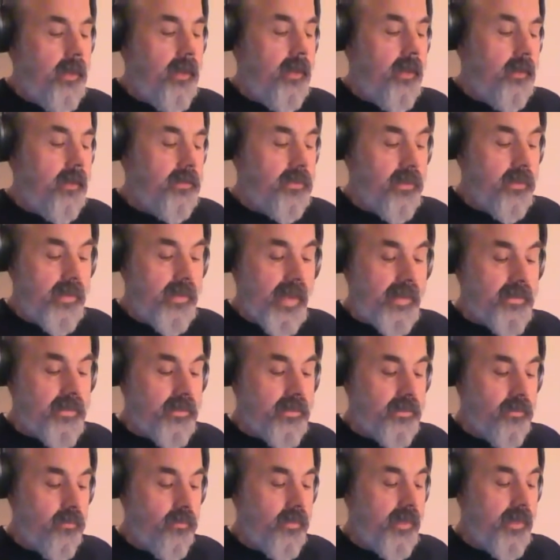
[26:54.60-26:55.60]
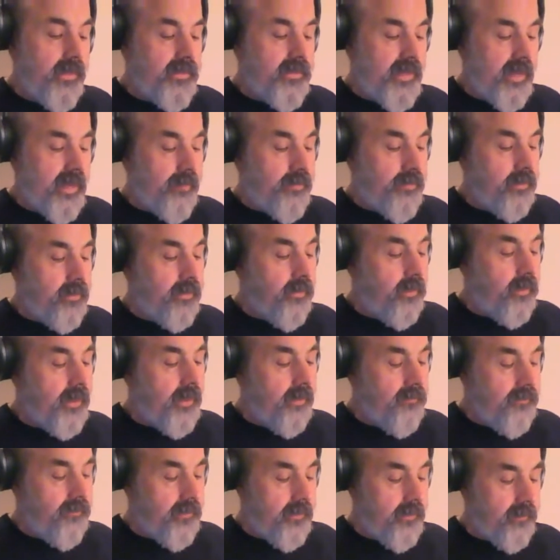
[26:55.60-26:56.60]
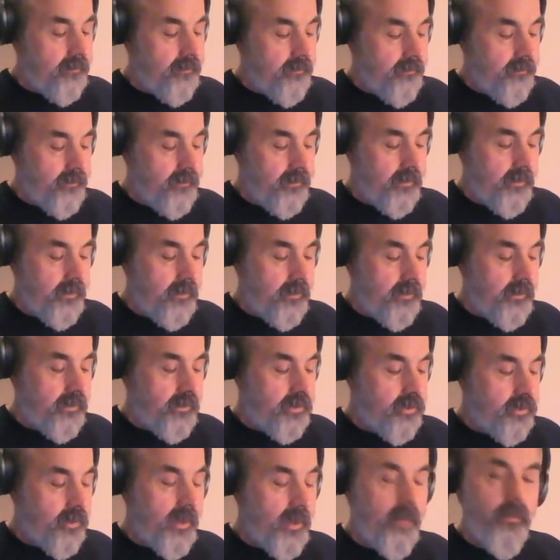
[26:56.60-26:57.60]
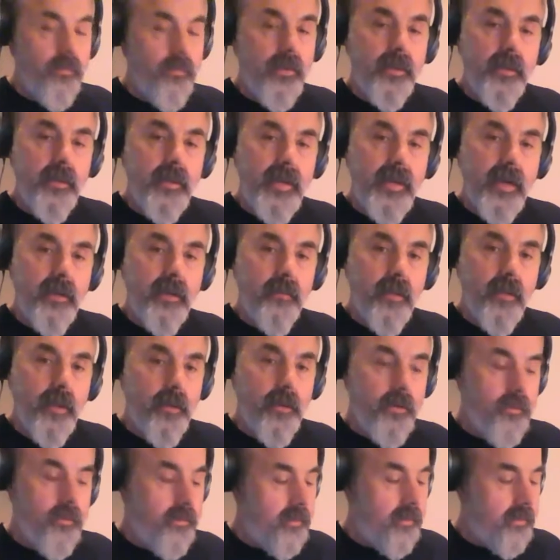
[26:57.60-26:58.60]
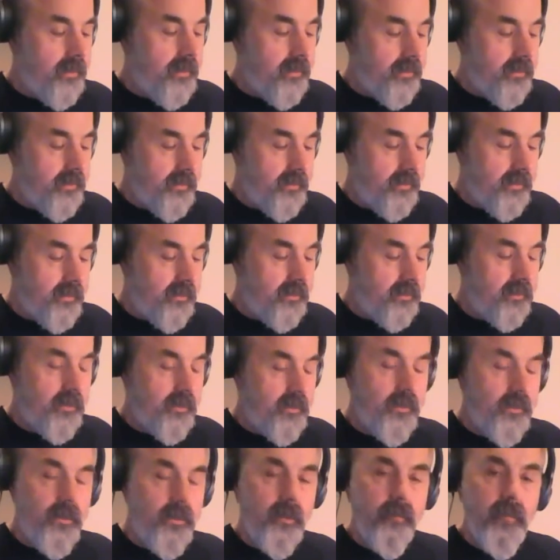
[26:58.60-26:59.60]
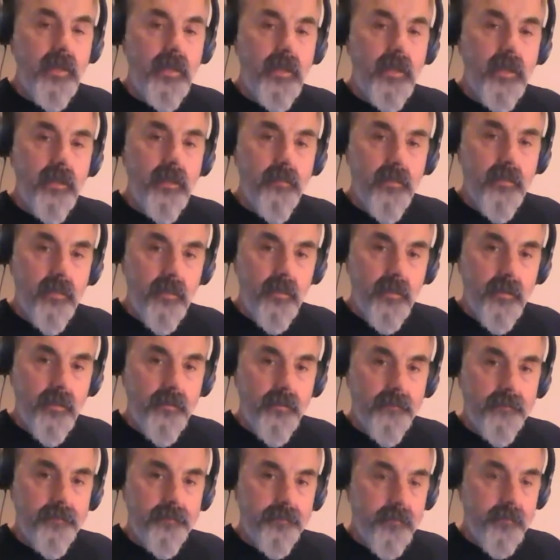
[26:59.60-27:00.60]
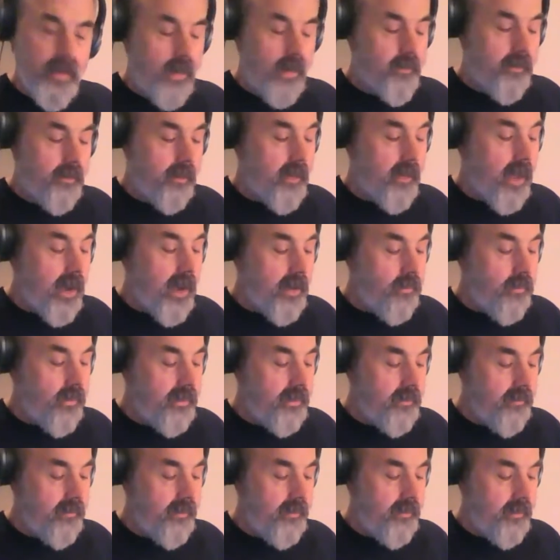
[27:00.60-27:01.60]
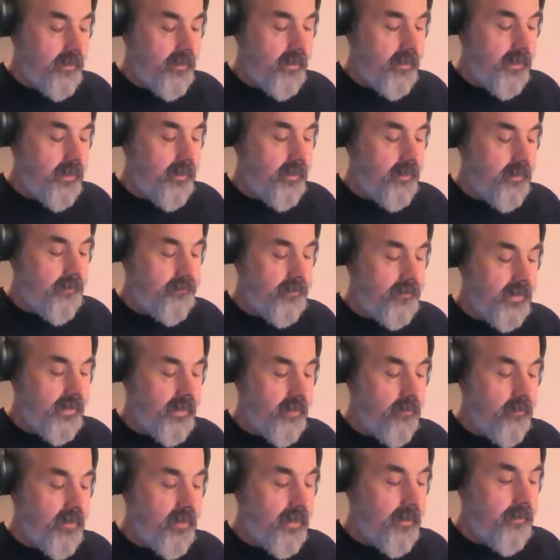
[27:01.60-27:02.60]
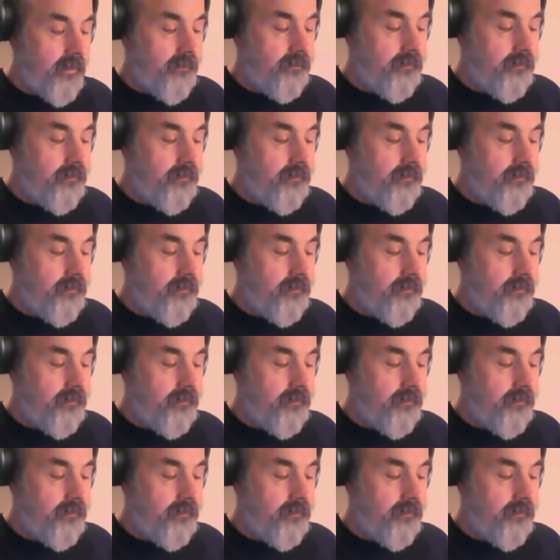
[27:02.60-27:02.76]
So that's one example, going from the short one down low to the medium or the long one here in the middle.